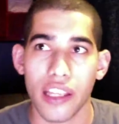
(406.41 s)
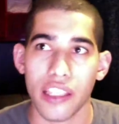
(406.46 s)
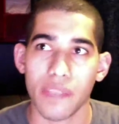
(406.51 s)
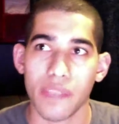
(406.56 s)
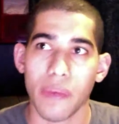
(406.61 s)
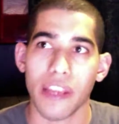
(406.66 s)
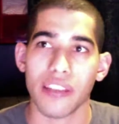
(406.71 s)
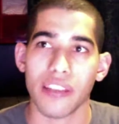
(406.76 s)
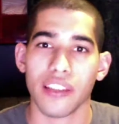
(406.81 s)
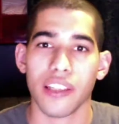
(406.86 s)

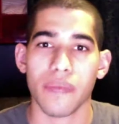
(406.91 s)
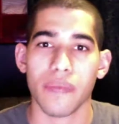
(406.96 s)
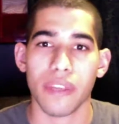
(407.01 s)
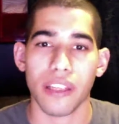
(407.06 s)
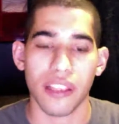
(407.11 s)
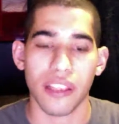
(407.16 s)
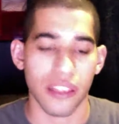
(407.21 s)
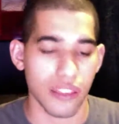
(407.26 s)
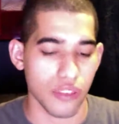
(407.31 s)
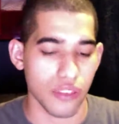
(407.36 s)
especially
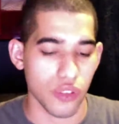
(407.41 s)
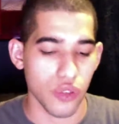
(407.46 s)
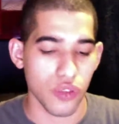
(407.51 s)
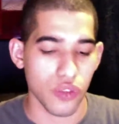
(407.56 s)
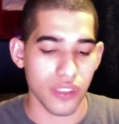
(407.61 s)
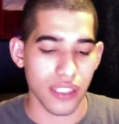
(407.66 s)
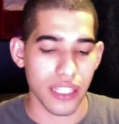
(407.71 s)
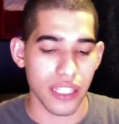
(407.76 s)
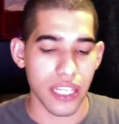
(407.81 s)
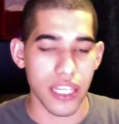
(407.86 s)
because you
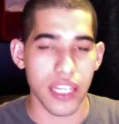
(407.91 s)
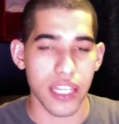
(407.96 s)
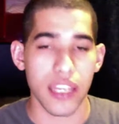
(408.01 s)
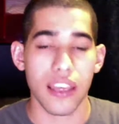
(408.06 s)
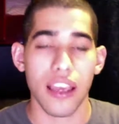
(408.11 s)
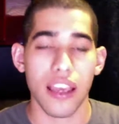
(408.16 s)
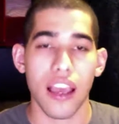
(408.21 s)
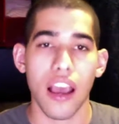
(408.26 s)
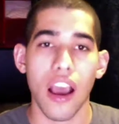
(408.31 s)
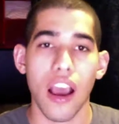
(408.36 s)
see,
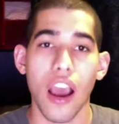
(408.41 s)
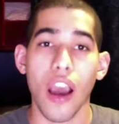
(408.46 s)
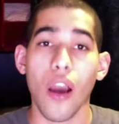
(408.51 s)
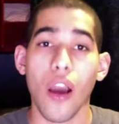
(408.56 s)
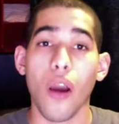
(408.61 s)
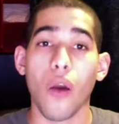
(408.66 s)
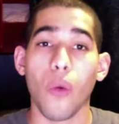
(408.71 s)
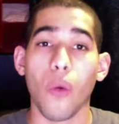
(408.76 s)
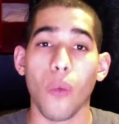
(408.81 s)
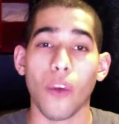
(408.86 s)

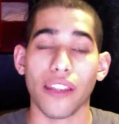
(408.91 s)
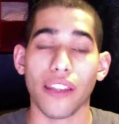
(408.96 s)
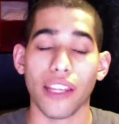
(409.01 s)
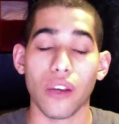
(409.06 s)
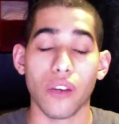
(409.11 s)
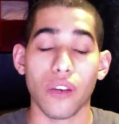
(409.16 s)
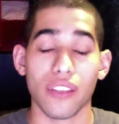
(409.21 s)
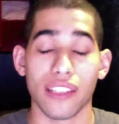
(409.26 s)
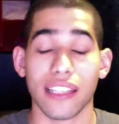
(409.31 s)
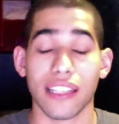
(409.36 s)
oh, when they
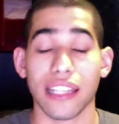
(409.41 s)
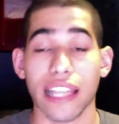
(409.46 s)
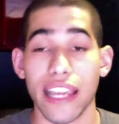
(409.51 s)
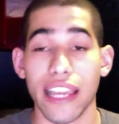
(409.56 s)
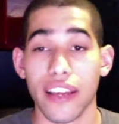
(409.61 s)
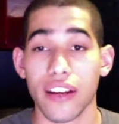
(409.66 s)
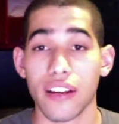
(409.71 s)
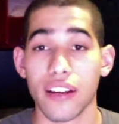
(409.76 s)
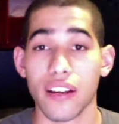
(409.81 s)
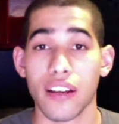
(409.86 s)
go into the
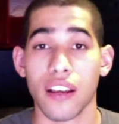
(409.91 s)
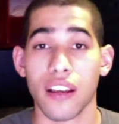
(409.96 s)
layer,